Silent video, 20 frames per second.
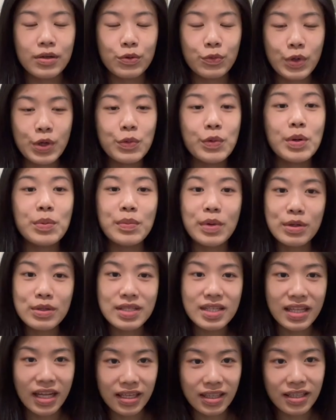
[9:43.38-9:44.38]
we will
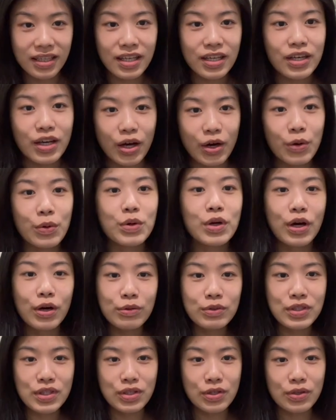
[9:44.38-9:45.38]
most likely go
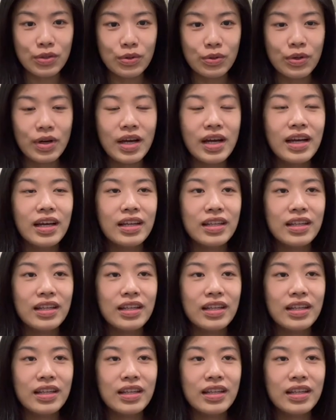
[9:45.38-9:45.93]
code two,